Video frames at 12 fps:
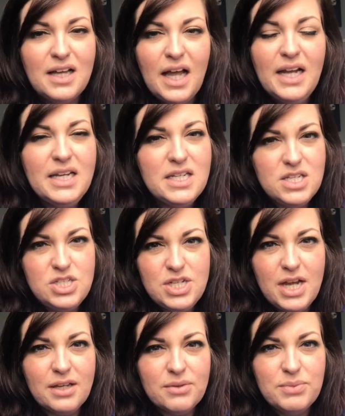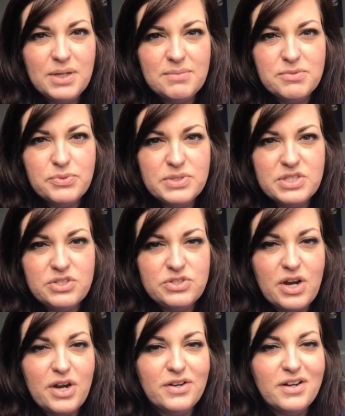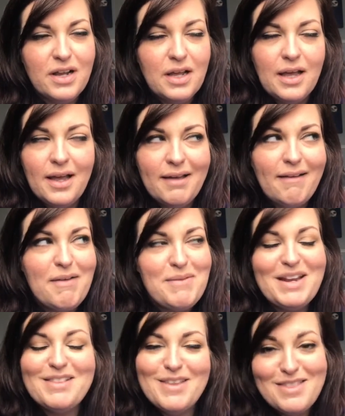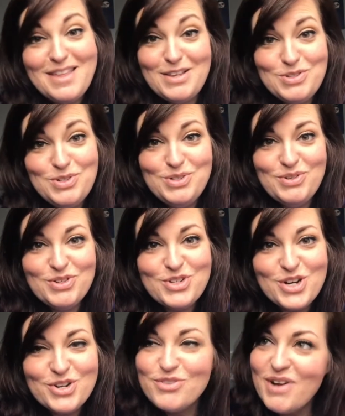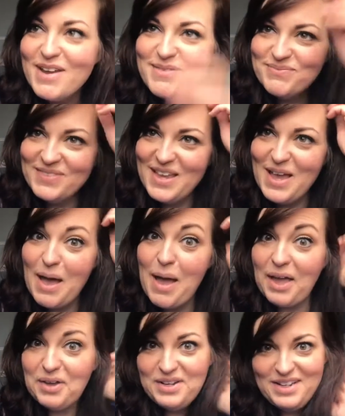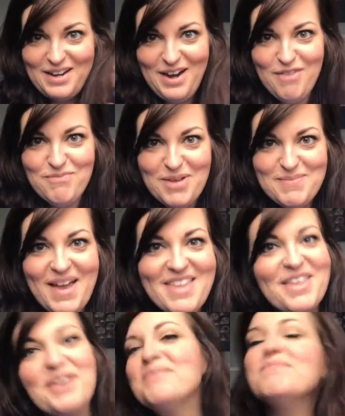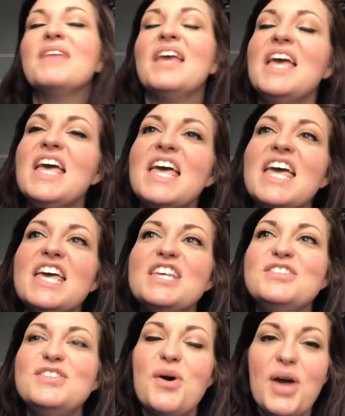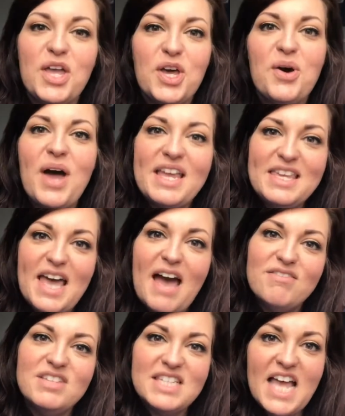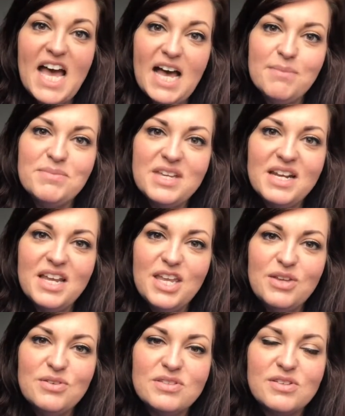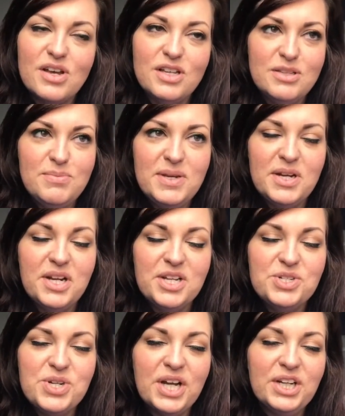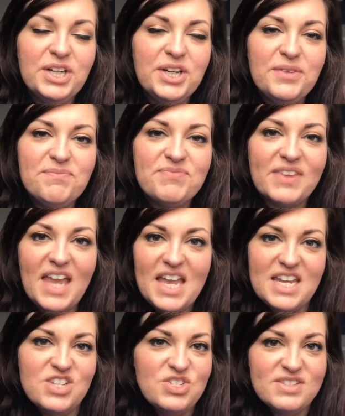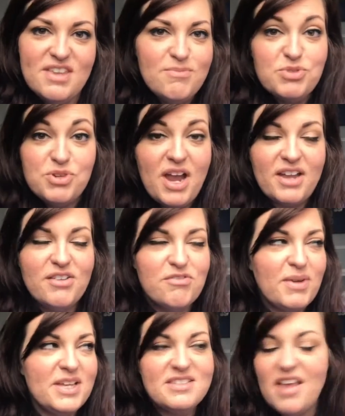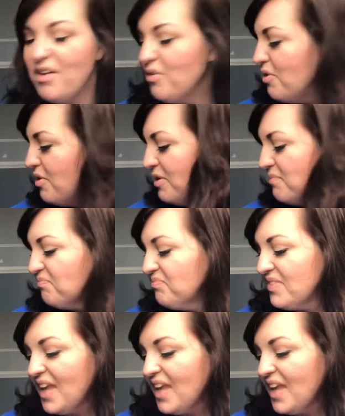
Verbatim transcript: I need to check when I'm supposed to start. I mean, the things you do in church, right? I couldn't get it off my mind though. So I go, I have this app that I use called the Period Tracker, and it just keeps track of my cycle. And